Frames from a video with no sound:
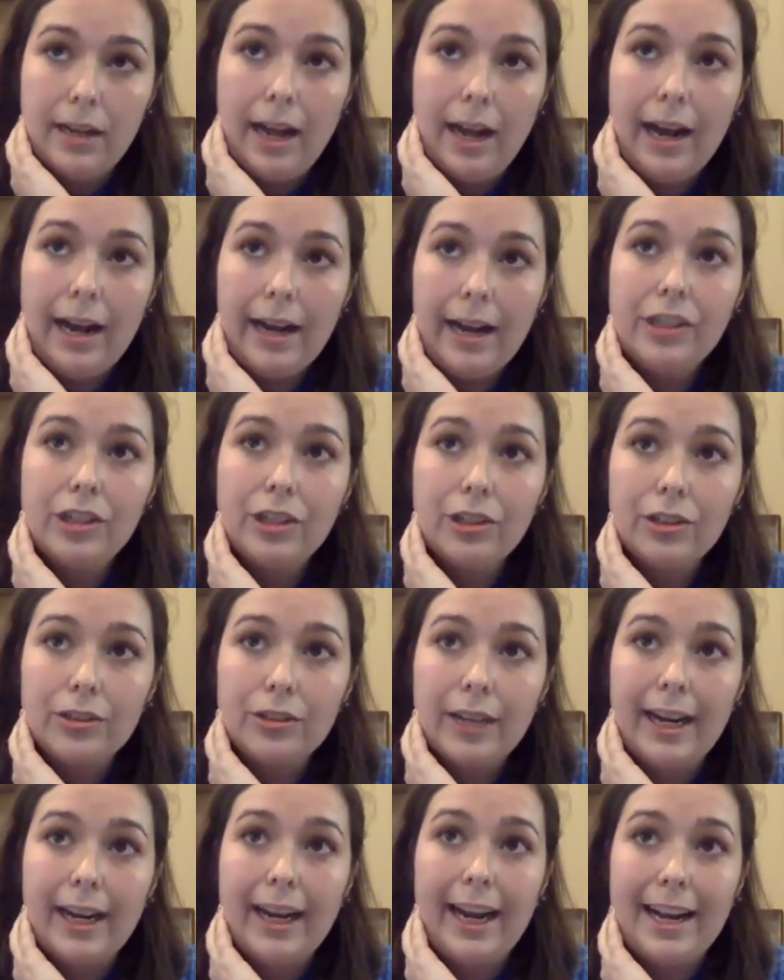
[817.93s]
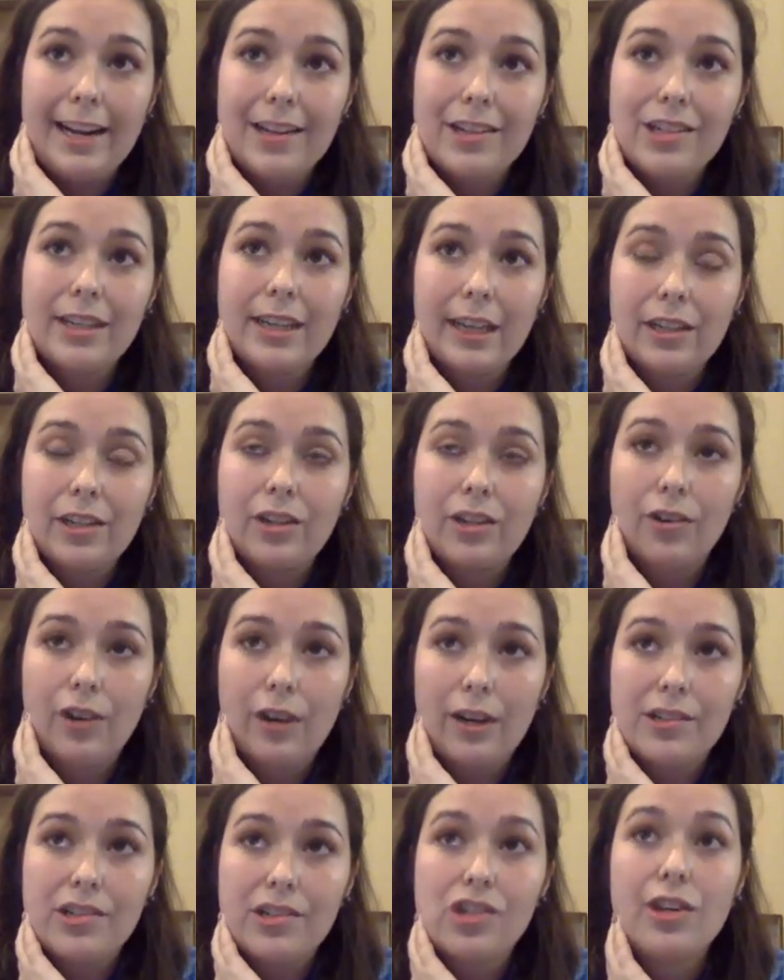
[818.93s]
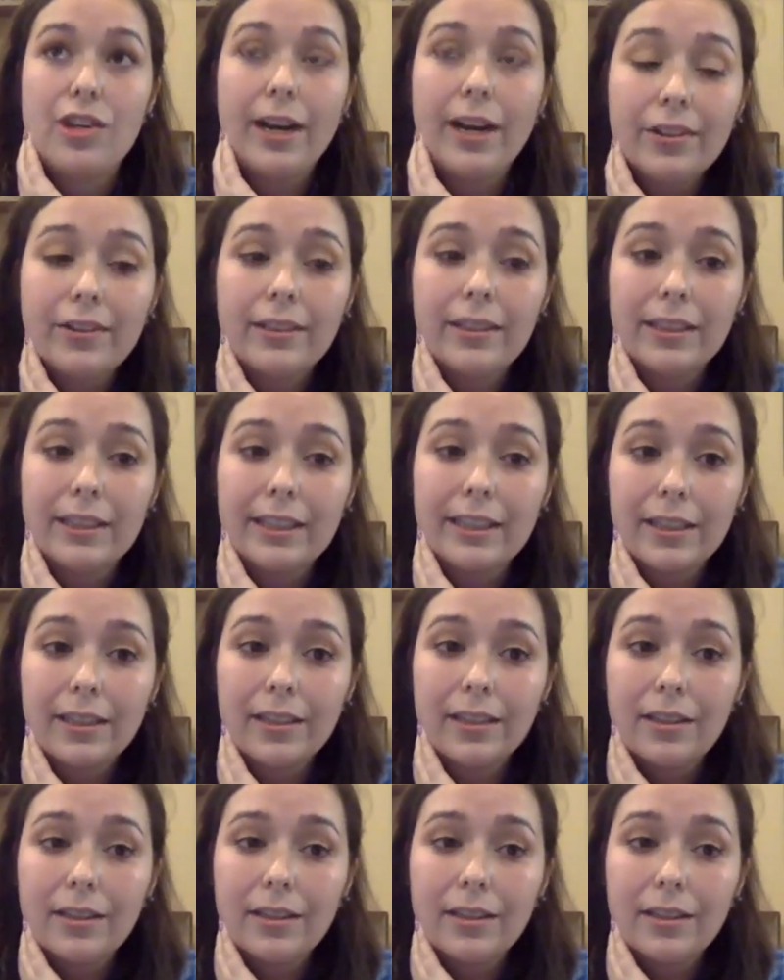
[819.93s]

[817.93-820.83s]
I knew that I had to get across genuinely